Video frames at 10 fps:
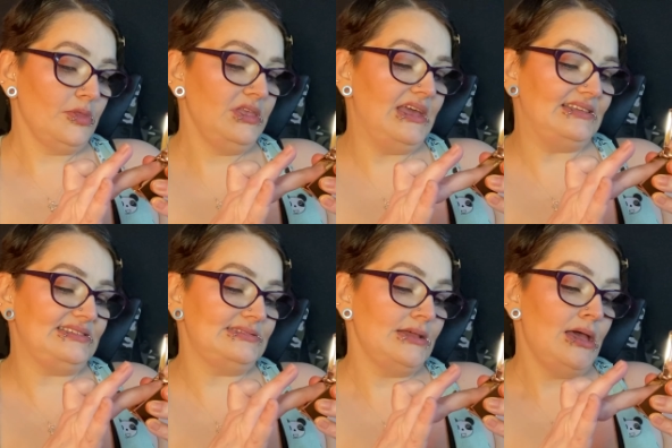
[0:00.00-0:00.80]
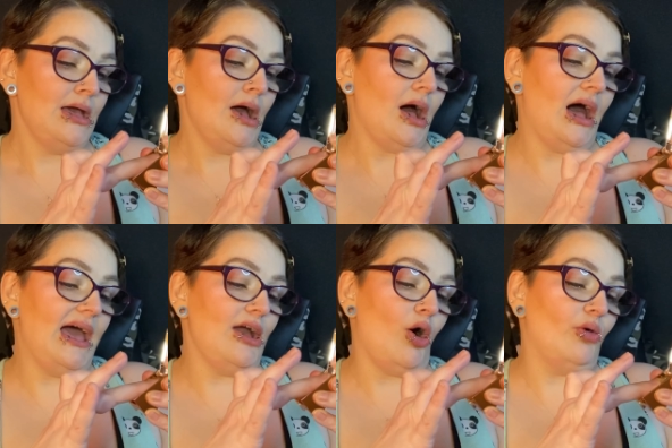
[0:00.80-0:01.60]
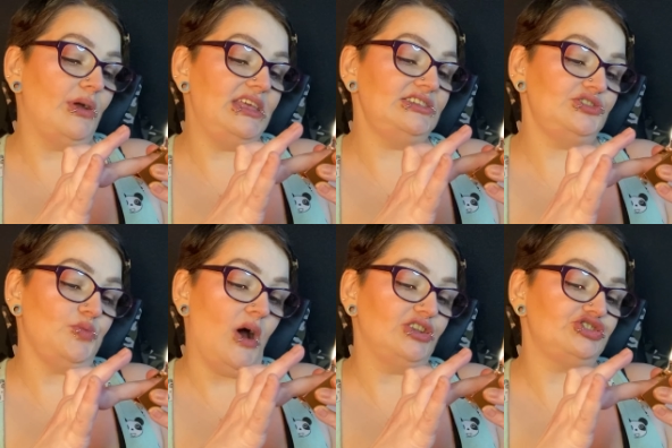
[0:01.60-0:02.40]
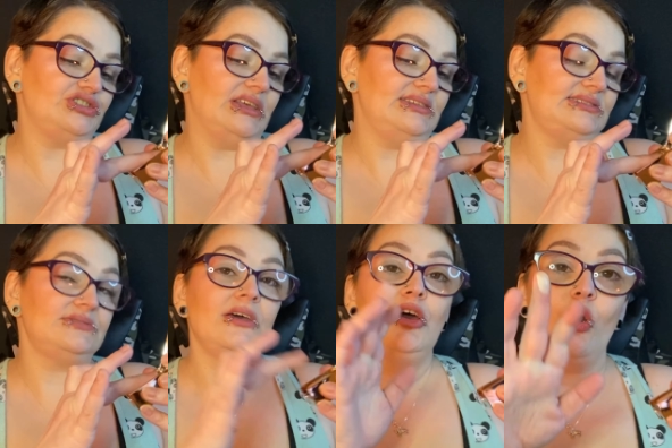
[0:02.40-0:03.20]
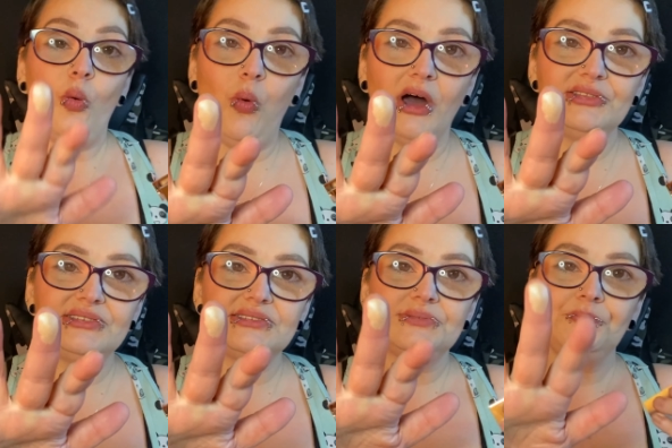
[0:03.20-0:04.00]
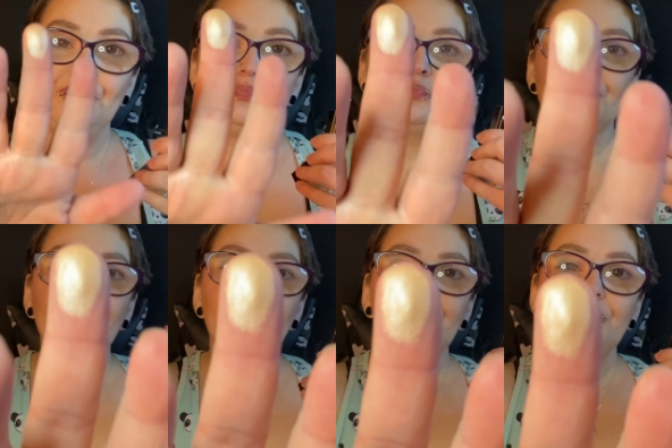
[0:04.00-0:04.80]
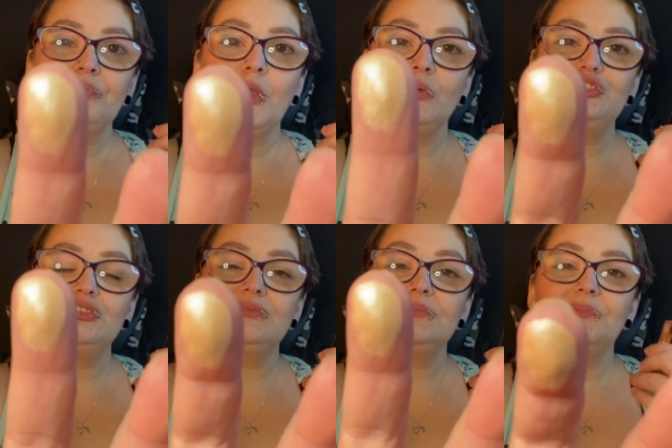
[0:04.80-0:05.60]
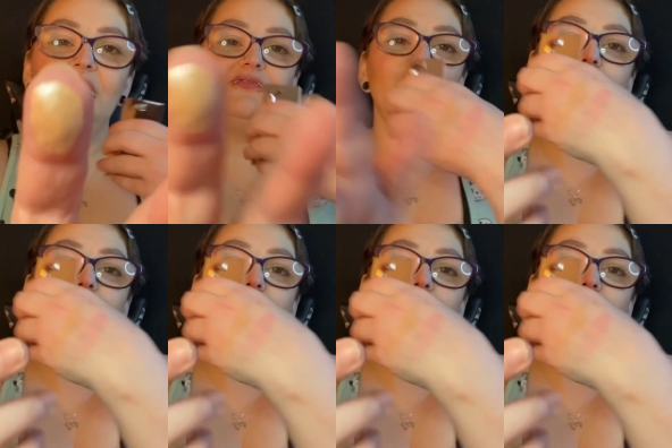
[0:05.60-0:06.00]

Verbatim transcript: Yes, I already swatched this once, which is if you